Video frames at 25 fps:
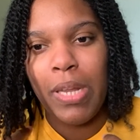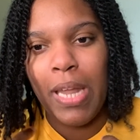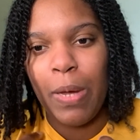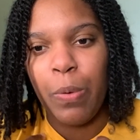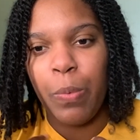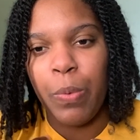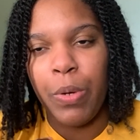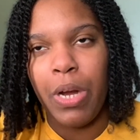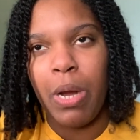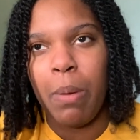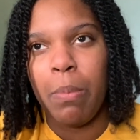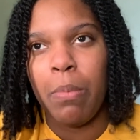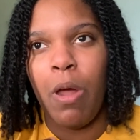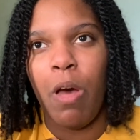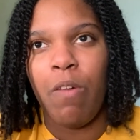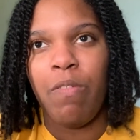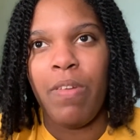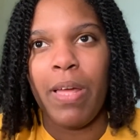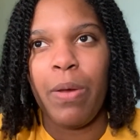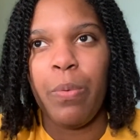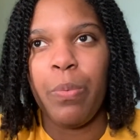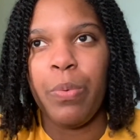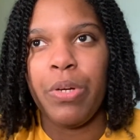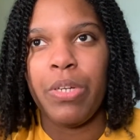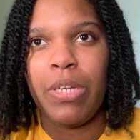like we're coming off
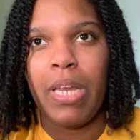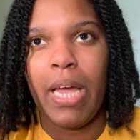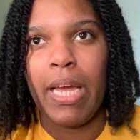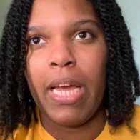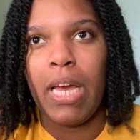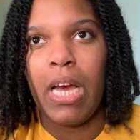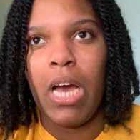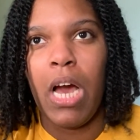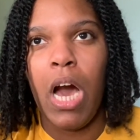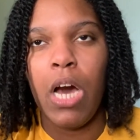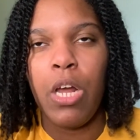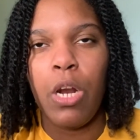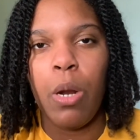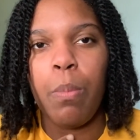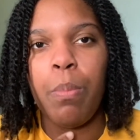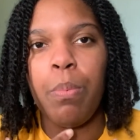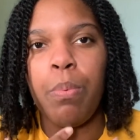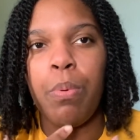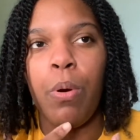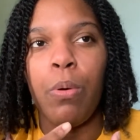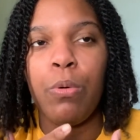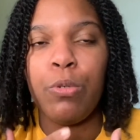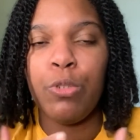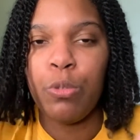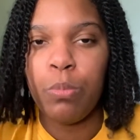like we're like
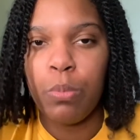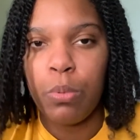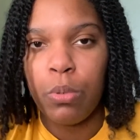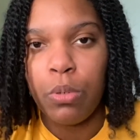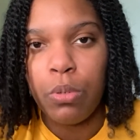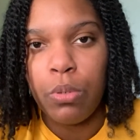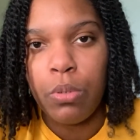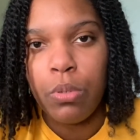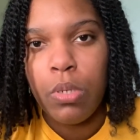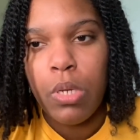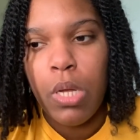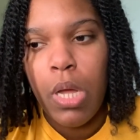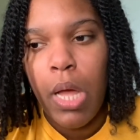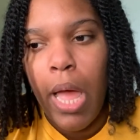unapproachable.